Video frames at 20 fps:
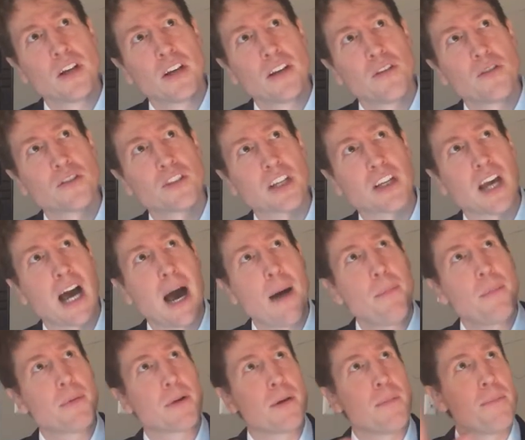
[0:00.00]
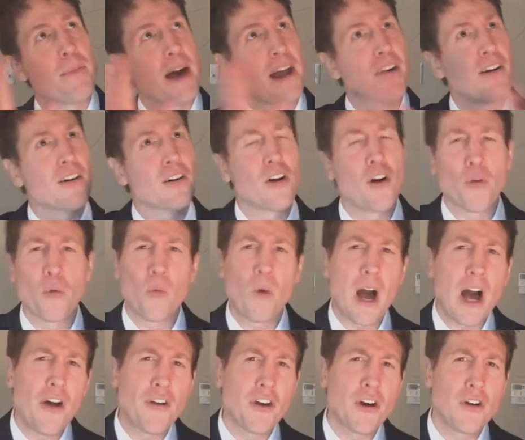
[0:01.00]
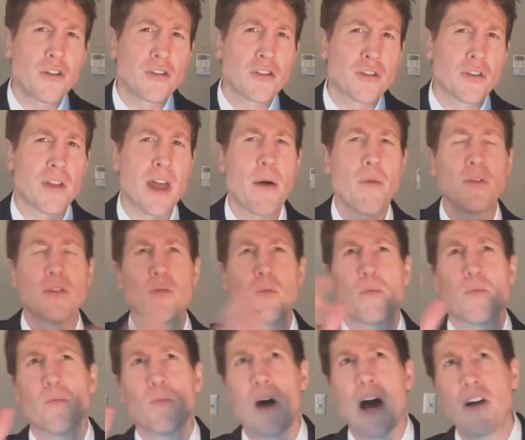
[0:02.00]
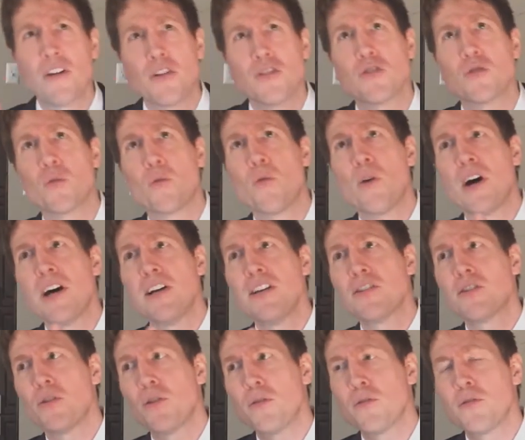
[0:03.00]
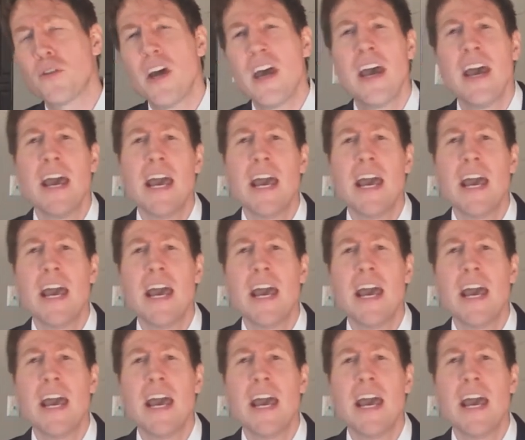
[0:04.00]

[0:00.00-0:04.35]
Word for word: There was a comp competitor called Wild Oats, or that was Wild Oats was Whole Foods.